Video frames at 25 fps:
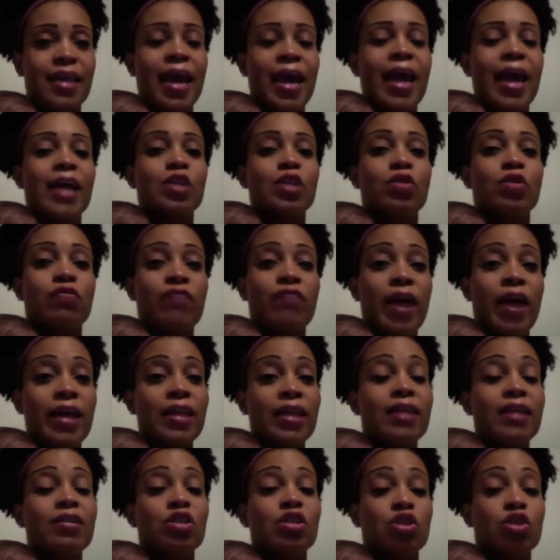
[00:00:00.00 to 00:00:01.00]
And so
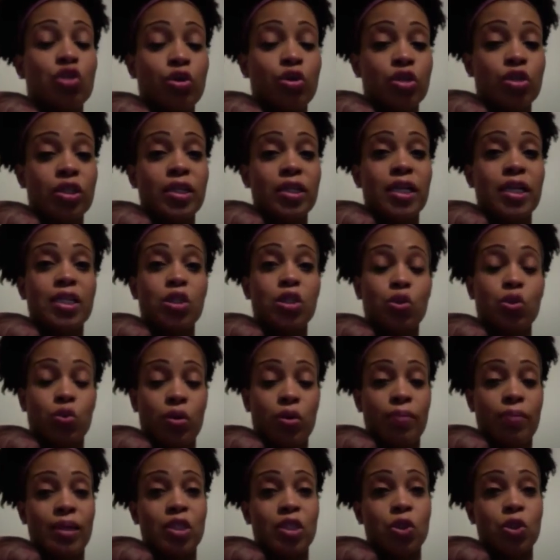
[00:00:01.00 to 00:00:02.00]
finally the surgeon that's
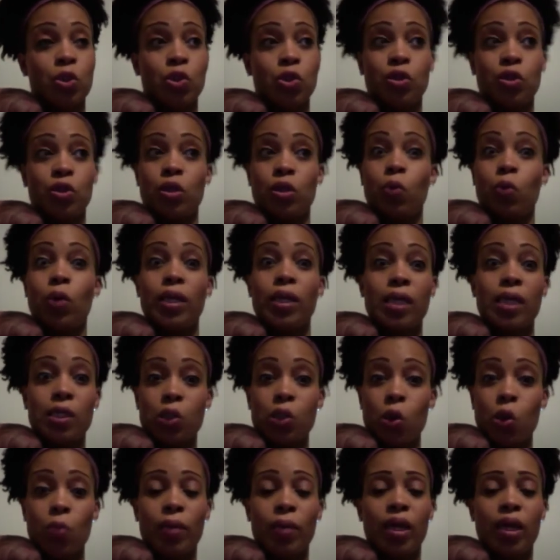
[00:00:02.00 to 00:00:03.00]
doing my surgery, the one that
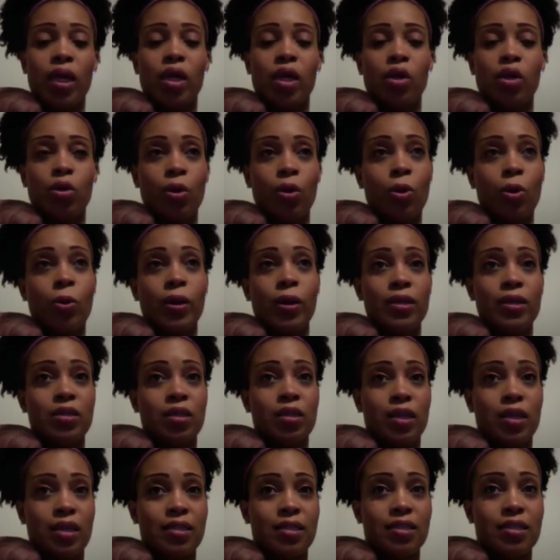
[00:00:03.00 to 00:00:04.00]
told me you're going to
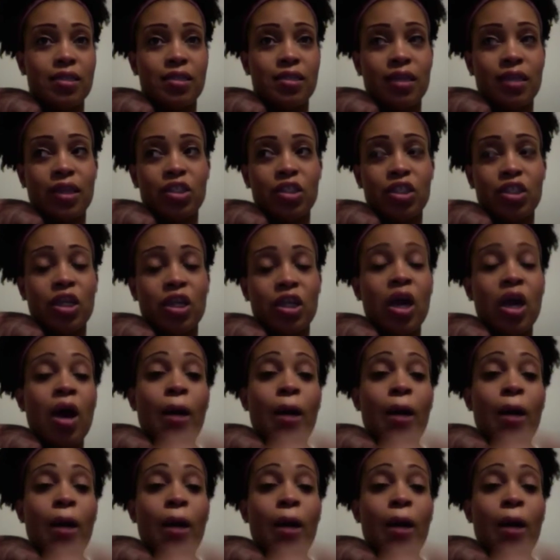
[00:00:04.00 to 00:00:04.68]
get a C-section,